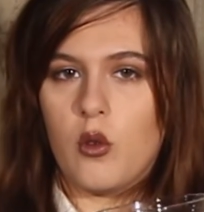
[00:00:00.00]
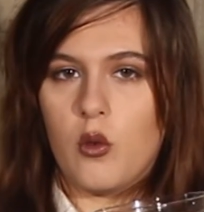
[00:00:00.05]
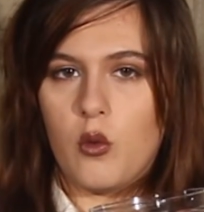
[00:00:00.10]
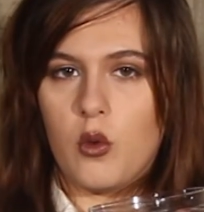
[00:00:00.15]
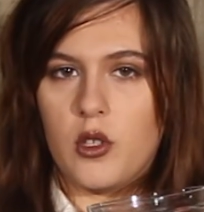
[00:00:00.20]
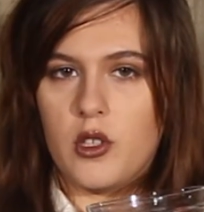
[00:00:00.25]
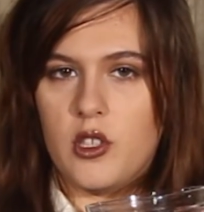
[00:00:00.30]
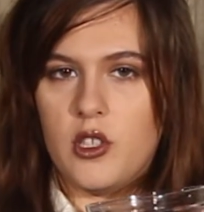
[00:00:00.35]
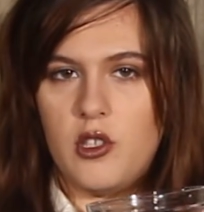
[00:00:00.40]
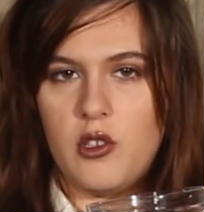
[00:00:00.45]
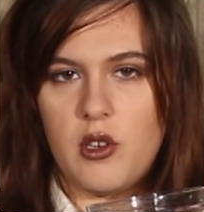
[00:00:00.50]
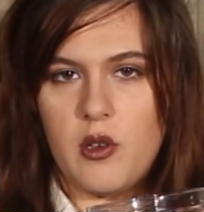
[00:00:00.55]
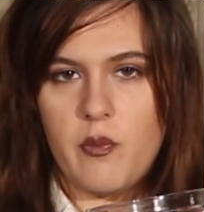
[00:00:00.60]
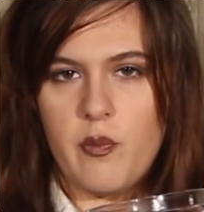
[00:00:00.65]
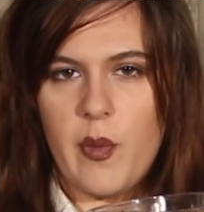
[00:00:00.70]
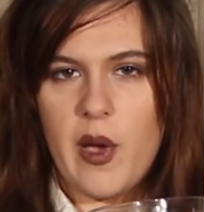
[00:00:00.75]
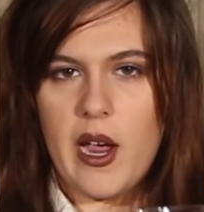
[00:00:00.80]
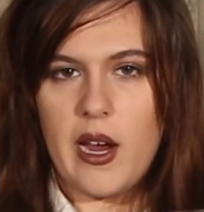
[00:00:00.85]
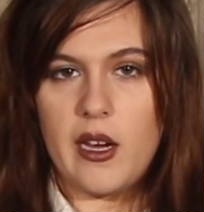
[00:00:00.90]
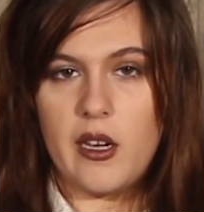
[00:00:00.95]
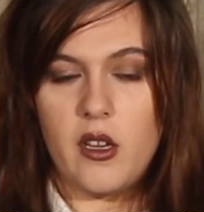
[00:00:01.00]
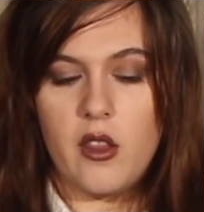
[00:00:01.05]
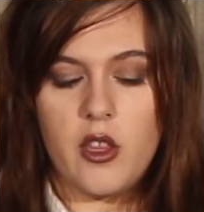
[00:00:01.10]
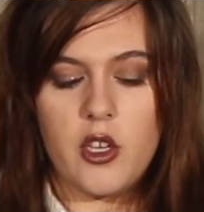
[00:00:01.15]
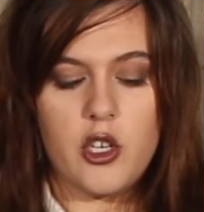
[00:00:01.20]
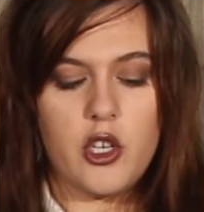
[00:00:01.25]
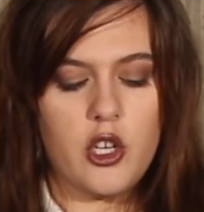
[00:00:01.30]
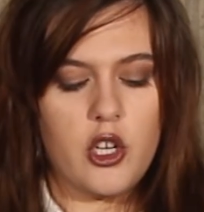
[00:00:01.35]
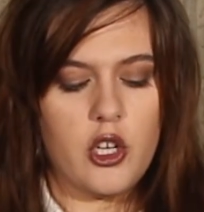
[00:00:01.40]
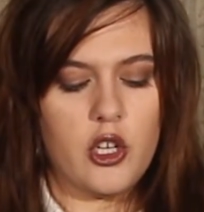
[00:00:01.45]
once you combine
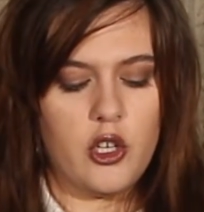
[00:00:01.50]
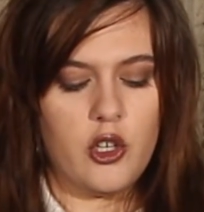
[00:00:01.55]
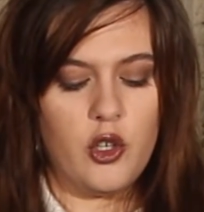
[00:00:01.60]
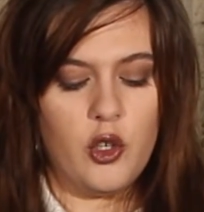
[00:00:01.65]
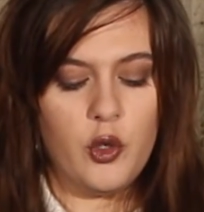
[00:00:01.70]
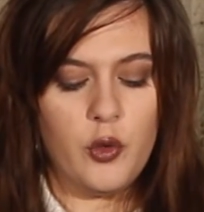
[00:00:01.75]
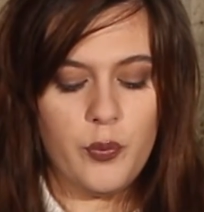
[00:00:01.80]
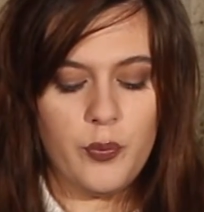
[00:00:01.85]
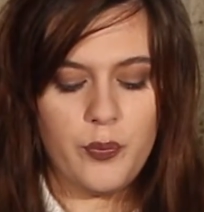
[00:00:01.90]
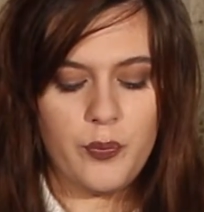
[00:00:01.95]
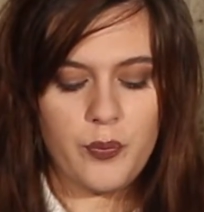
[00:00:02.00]
the two,